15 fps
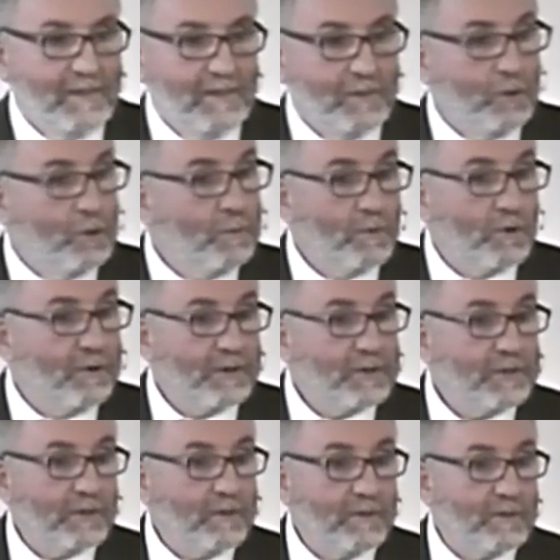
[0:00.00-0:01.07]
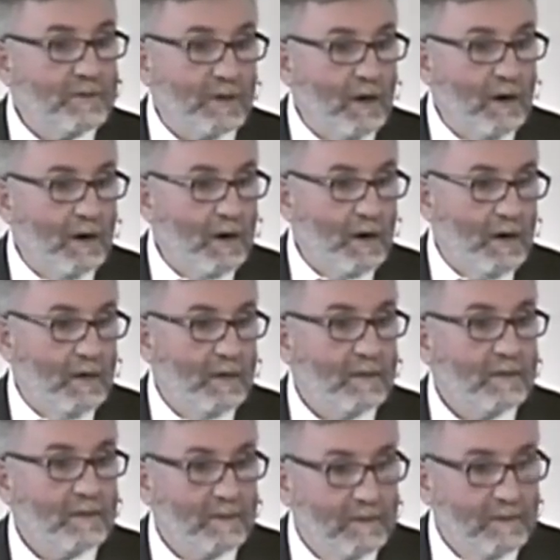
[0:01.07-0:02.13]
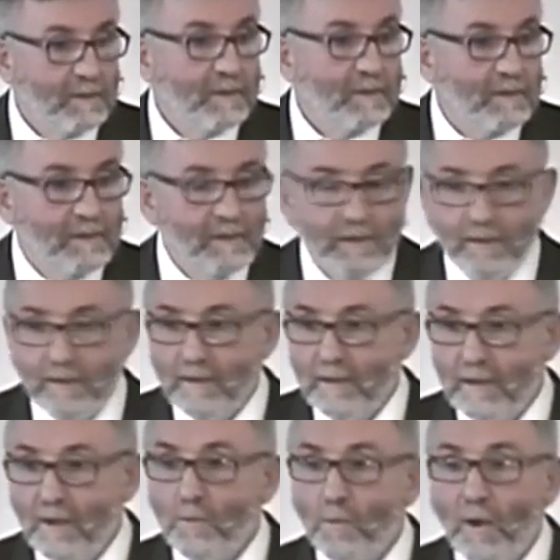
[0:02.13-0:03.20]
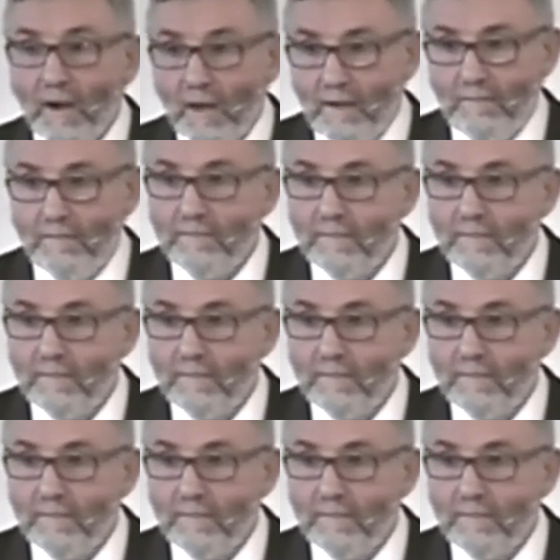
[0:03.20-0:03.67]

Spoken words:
to whom Christians are unwelcome.